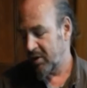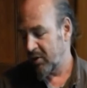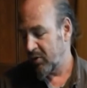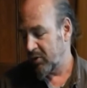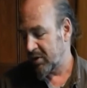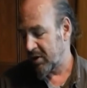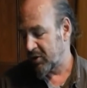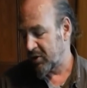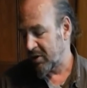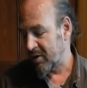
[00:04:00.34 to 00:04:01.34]
use a
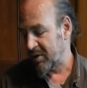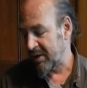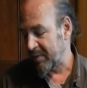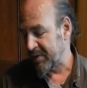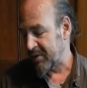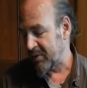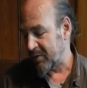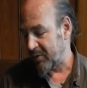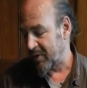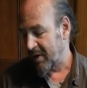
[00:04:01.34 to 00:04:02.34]
sugar
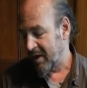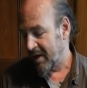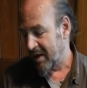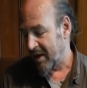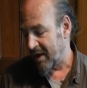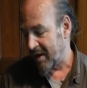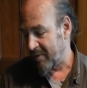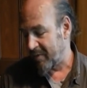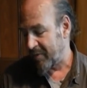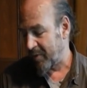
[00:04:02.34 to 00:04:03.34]
substitute
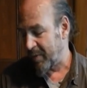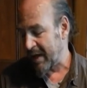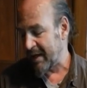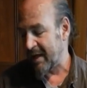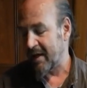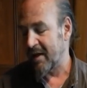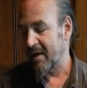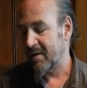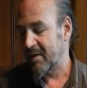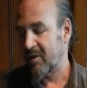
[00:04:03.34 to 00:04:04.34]
for baking,
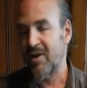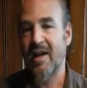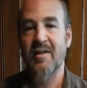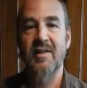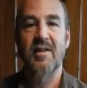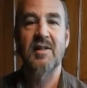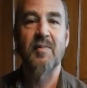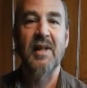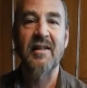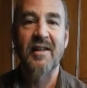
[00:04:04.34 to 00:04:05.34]
such as
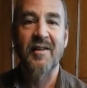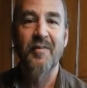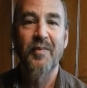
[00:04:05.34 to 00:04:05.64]
Splenda.